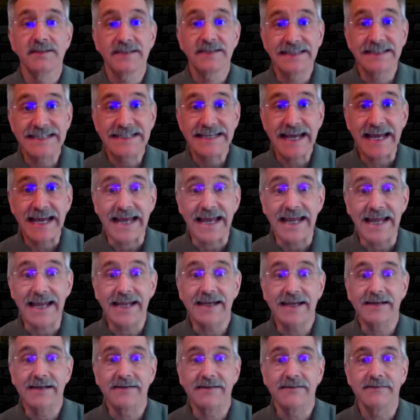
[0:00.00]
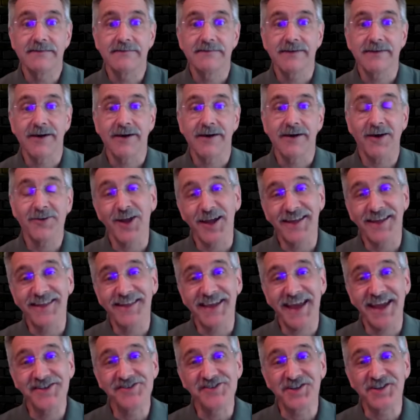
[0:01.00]
Today, unlike
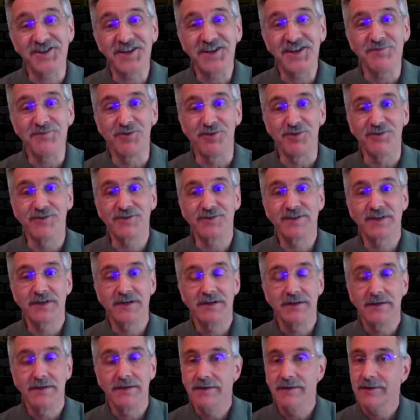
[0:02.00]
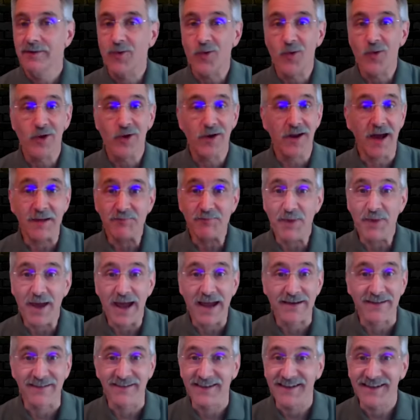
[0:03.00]
the ancient Hebrews, we're not
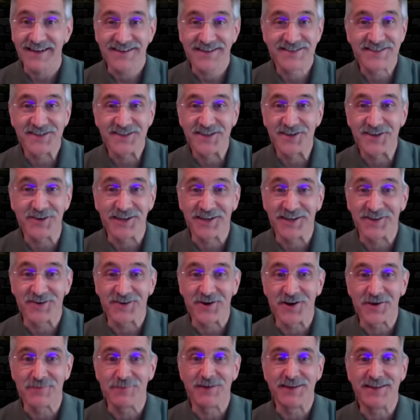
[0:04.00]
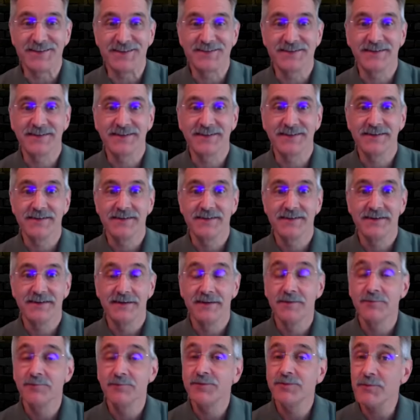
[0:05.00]
battling Assyrian armies,
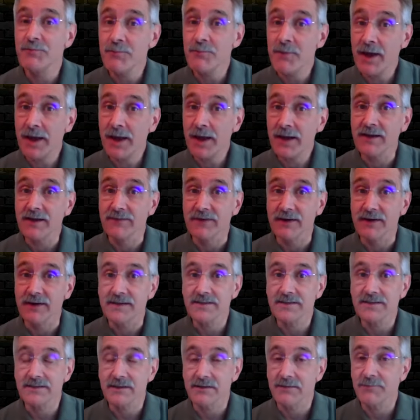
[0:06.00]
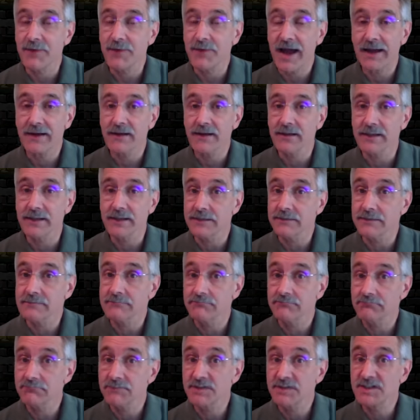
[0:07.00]
but many of us are
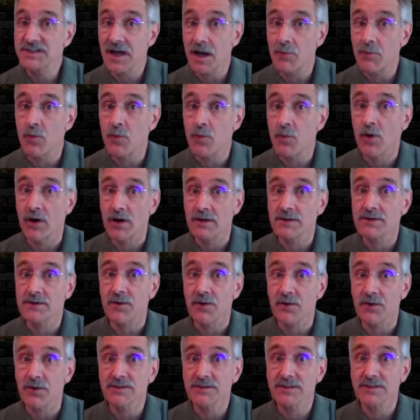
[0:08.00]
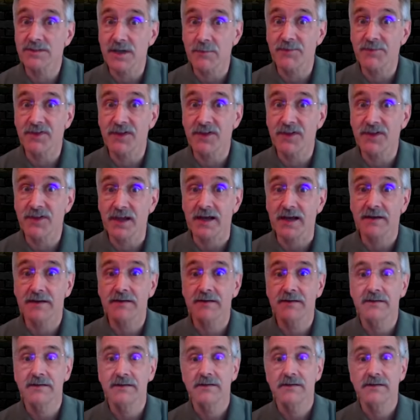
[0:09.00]
battling someone or something.